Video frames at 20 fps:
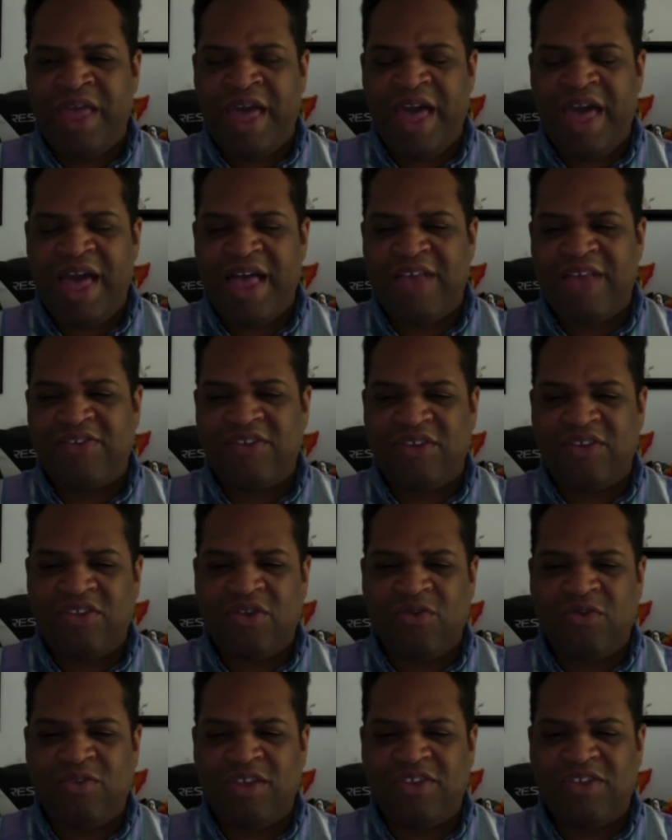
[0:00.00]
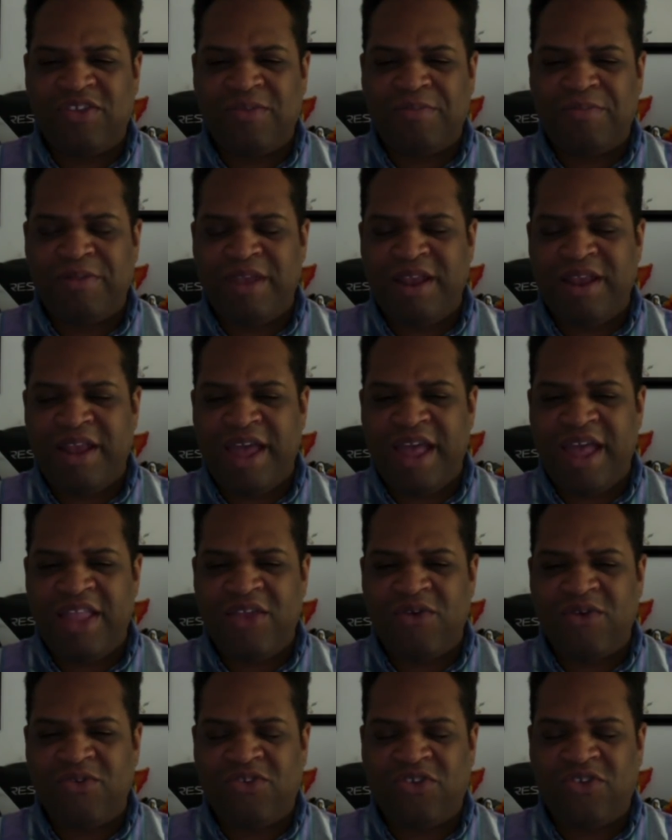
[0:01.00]
has no discipline and
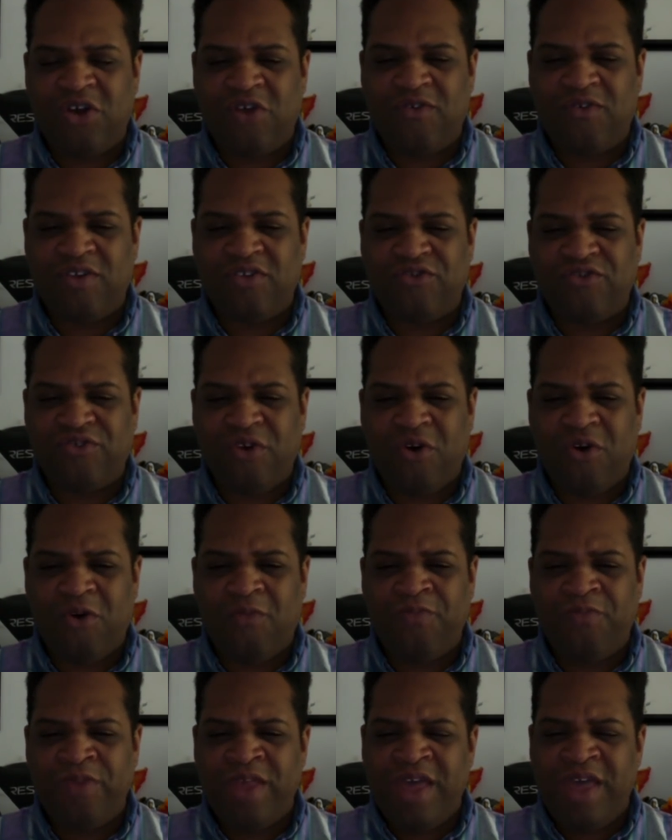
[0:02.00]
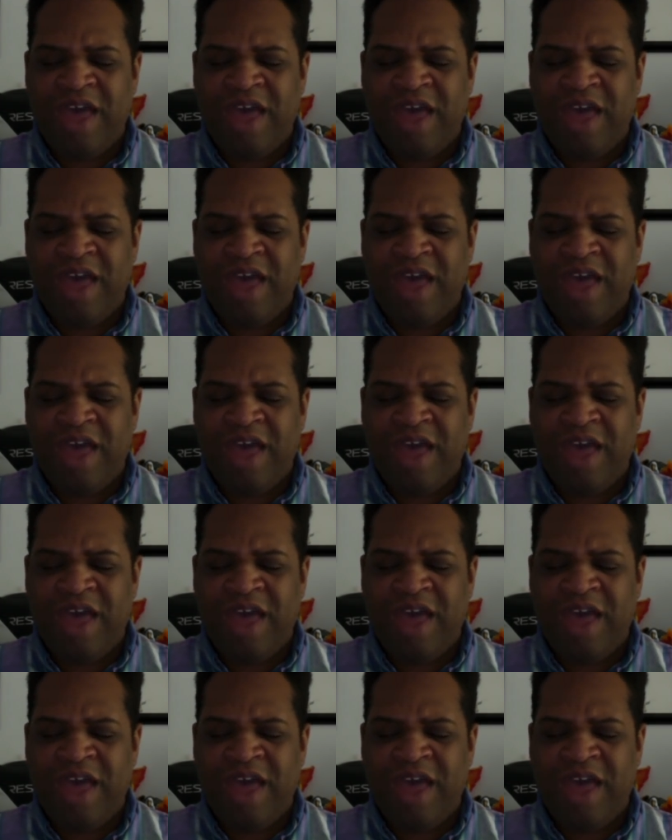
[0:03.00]
no self-control.